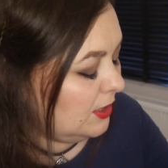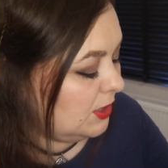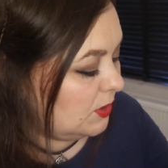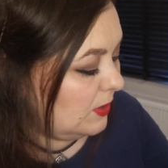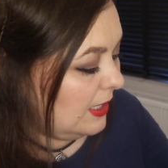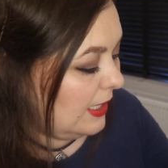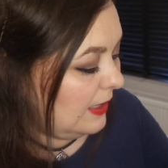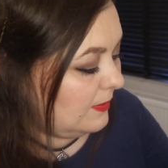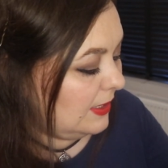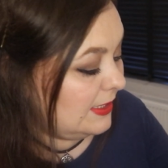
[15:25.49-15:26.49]
So
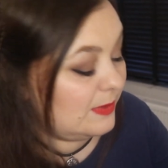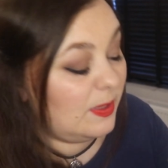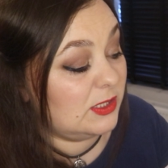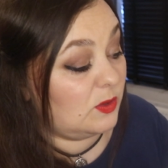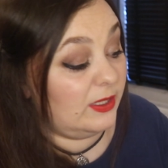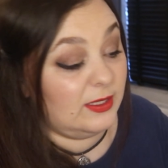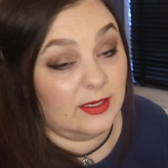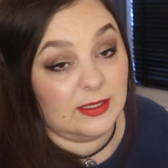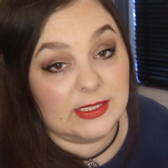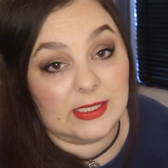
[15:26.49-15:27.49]
yeah, it smells quite
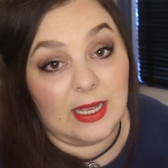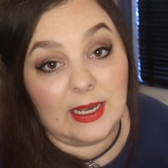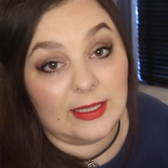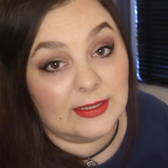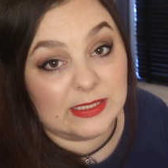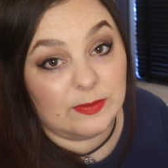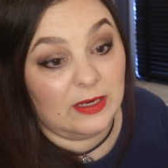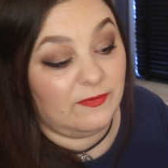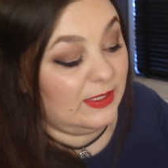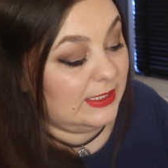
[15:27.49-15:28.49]
nice. I like the smell
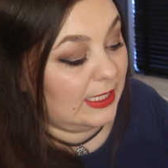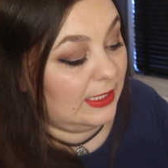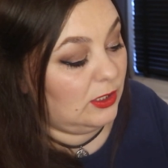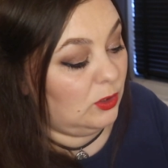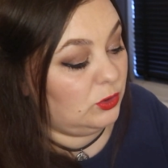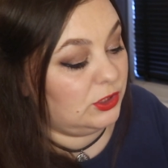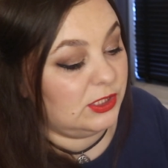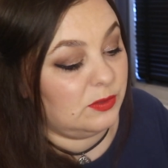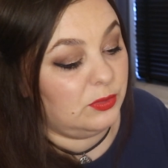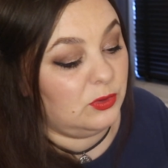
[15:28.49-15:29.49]
of these kind of
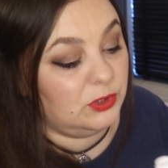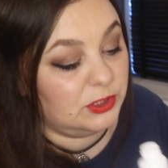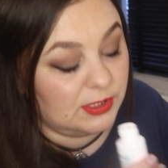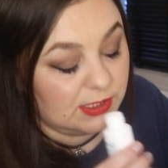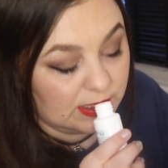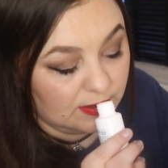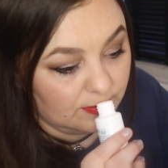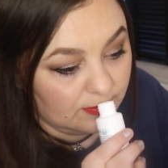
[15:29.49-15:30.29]
lotions and potions.